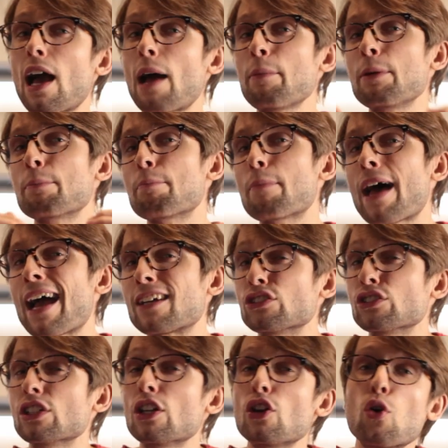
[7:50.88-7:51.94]
Coming back to
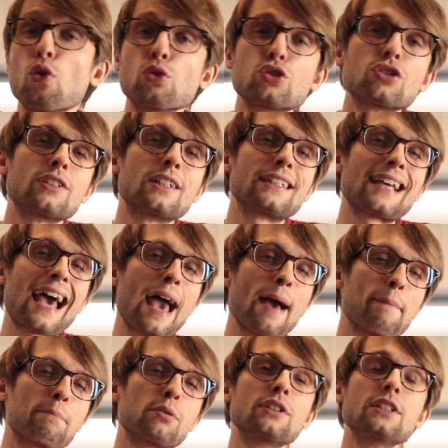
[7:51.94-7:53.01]
the notion that
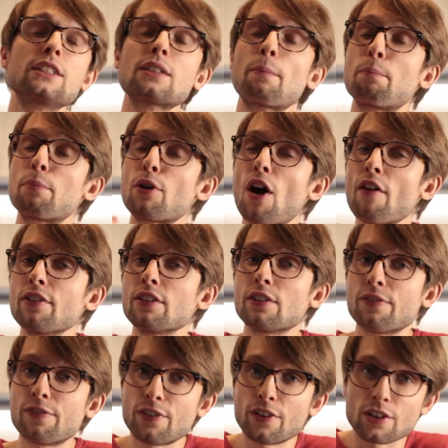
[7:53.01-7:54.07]
Apple is a profit
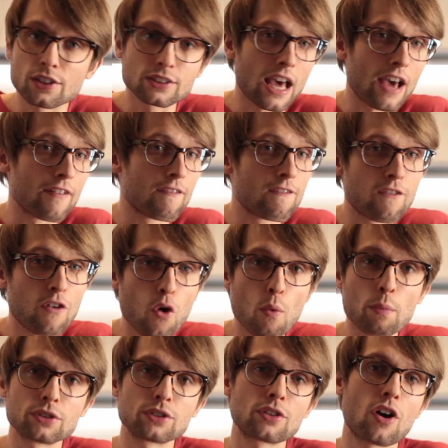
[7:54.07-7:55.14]
first and
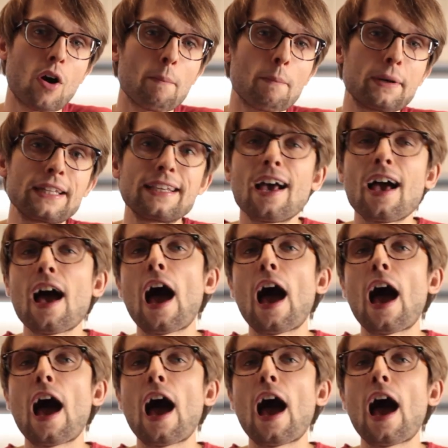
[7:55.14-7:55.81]
foremost company,